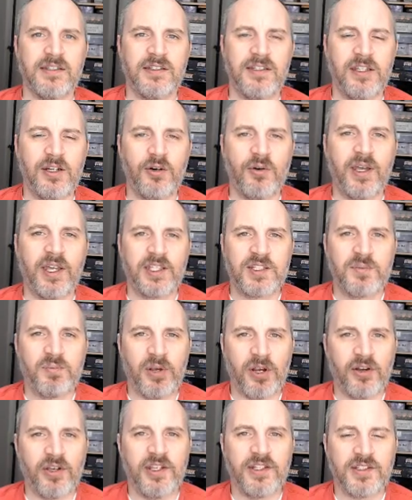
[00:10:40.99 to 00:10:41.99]
you know,
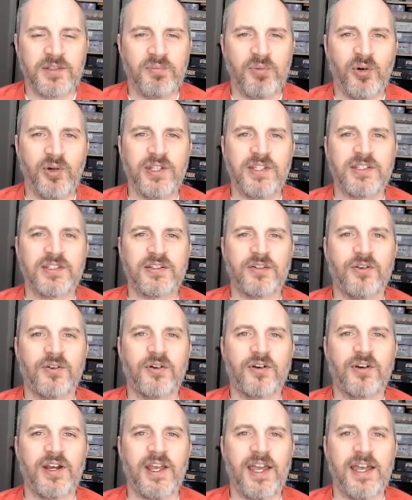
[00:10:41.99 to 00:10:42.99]
experience points or